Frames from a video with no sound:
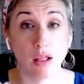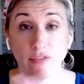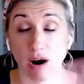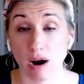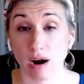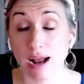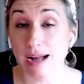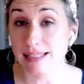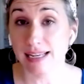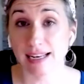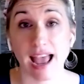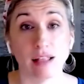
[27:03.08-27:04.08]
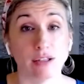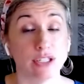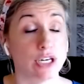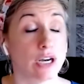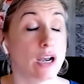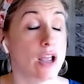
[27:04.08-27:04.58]
of our content
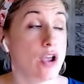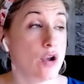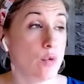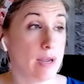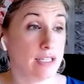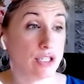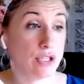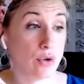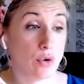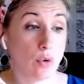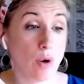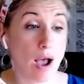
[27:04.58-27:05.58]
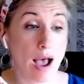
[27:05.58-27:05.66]
calendar. We do